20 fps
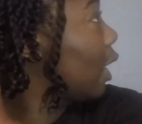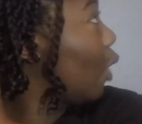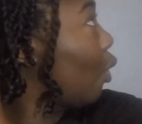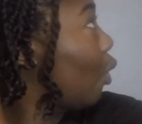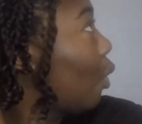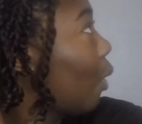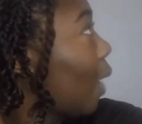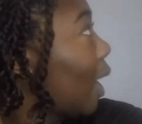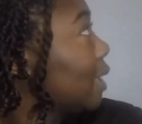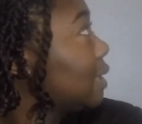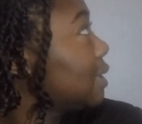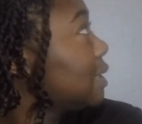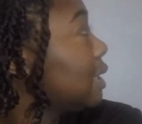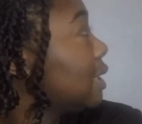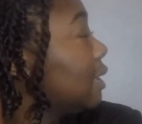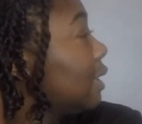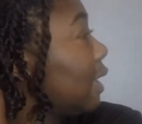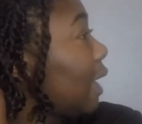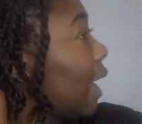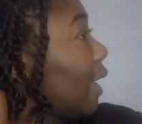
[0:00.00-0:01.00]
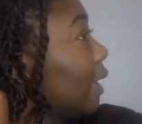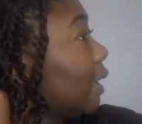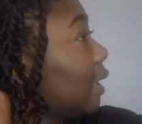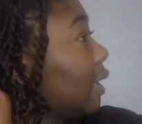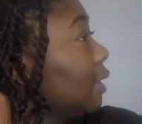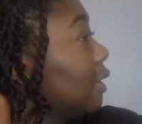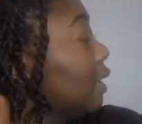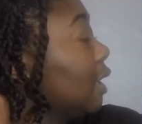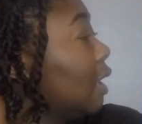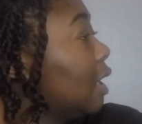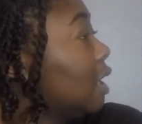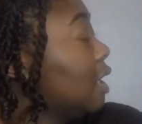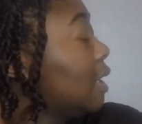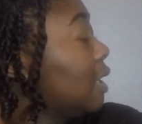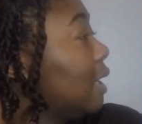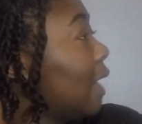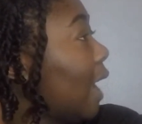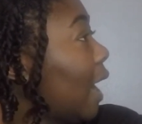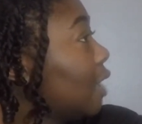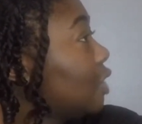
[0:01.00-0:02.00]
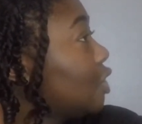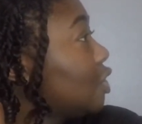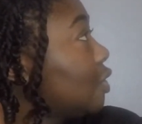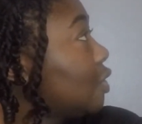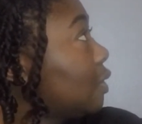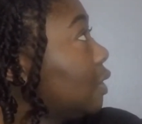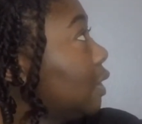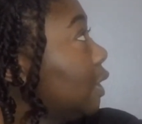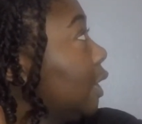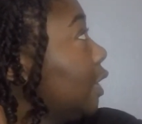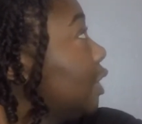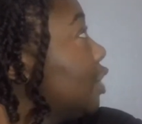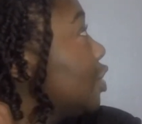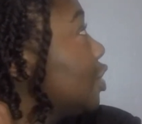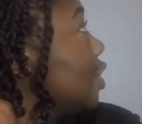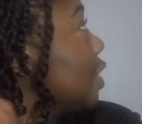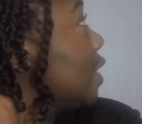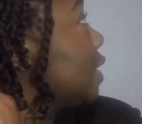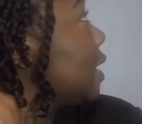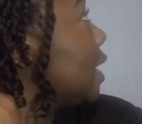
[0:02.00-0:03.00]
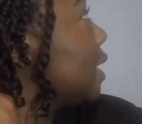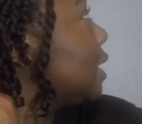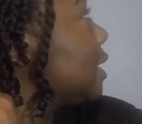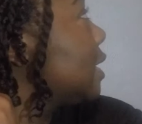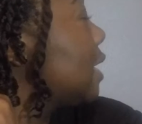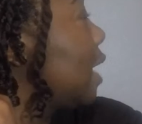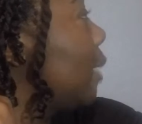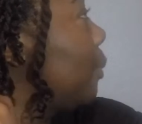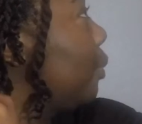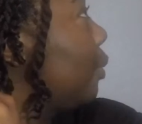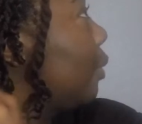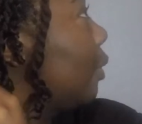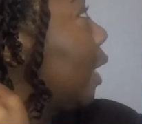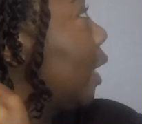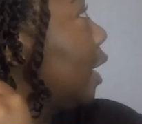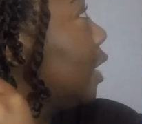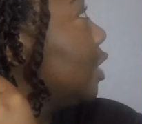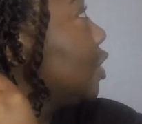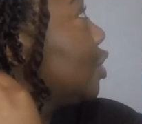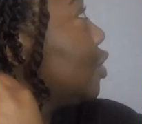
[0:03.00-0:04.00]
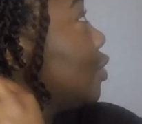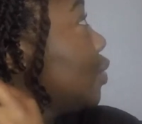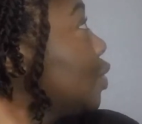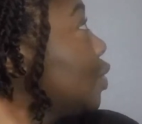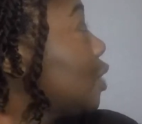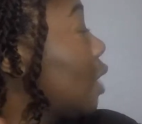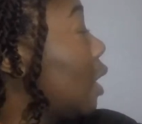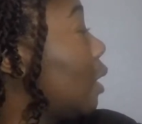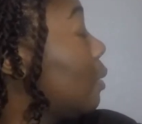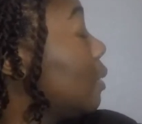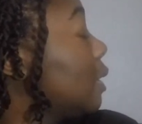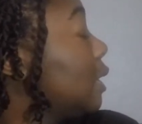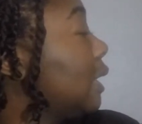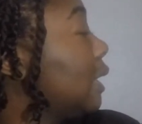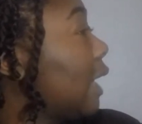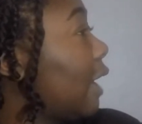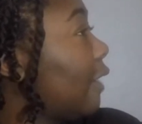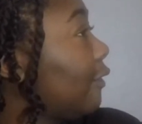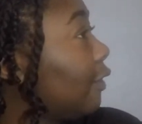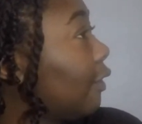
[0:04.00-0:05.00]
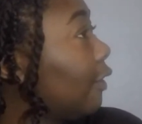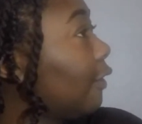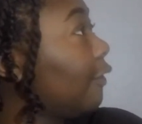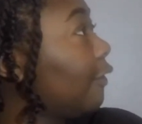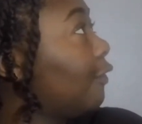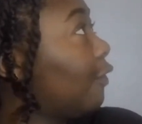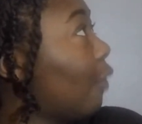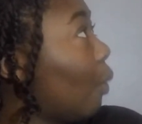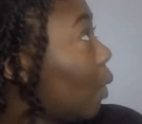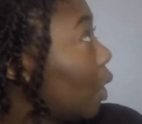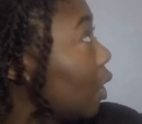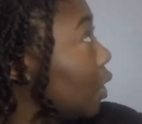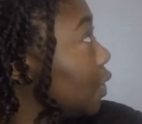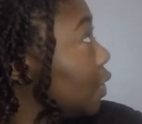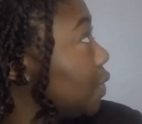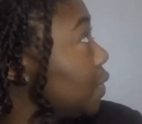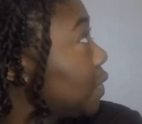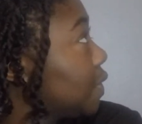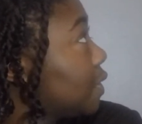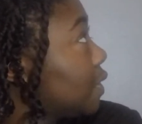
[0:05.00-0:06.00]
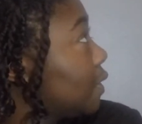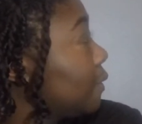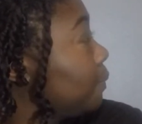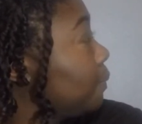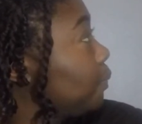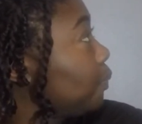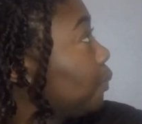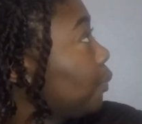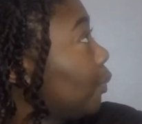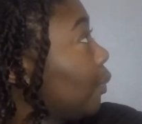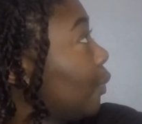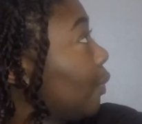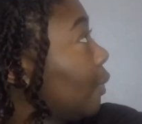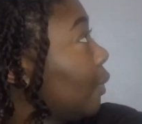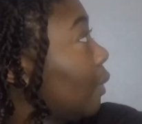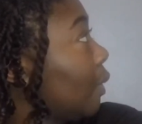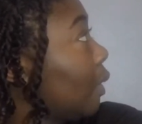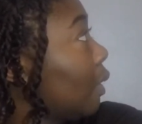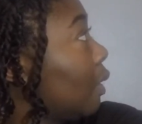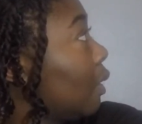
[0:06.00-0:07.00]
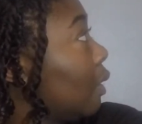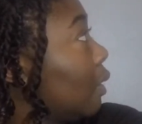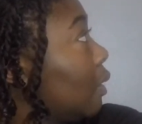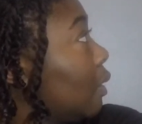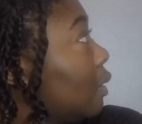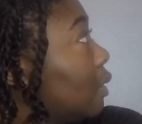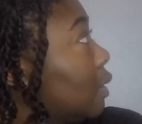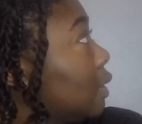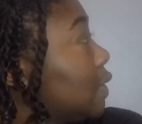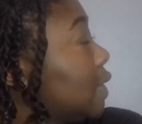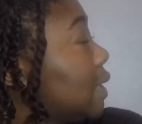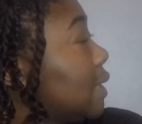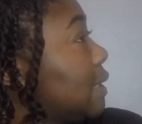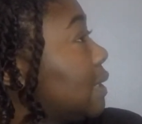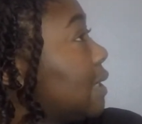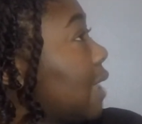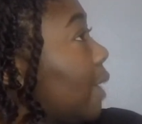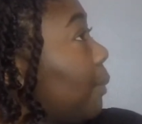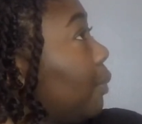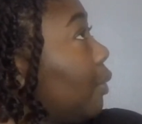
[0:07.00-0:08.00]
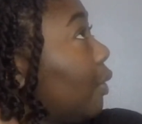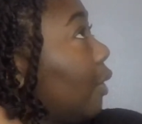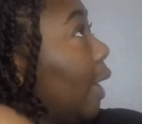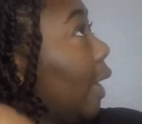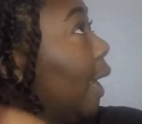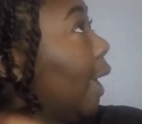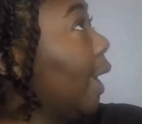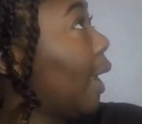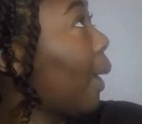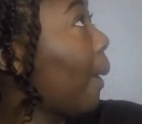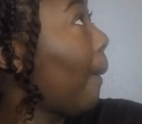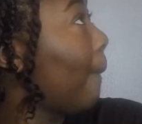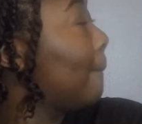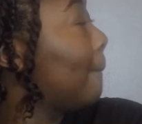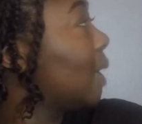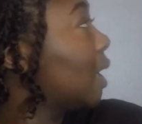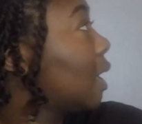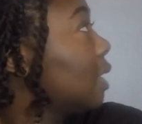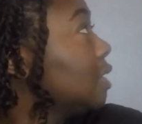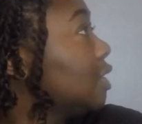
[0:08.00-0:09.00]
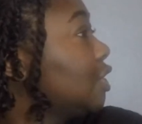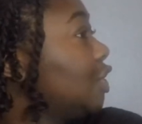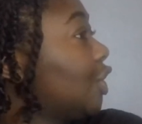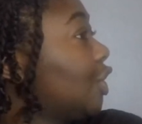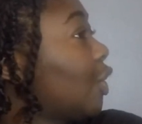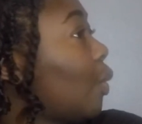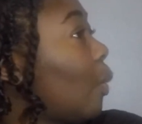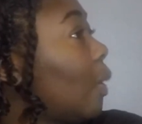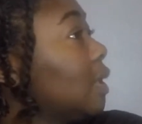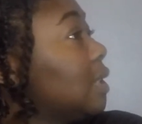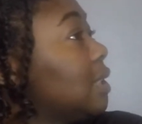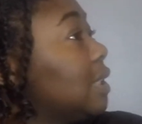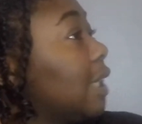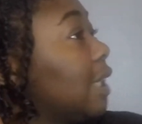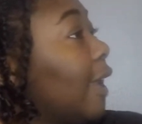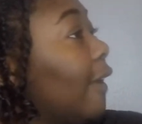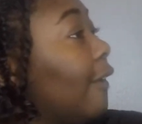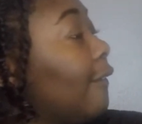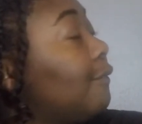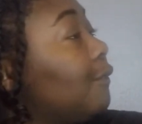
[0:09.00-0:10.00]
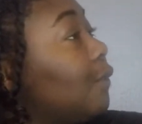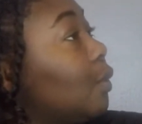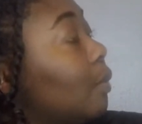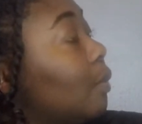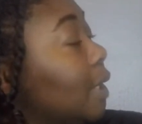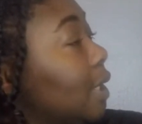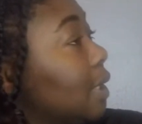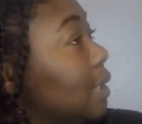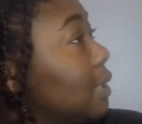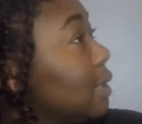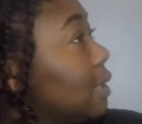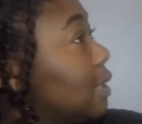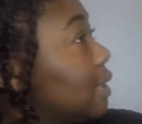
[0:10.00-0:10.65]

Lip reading: oh, I see that I can naturally just separate. Do so. Never force to separate because you're going to get frizz.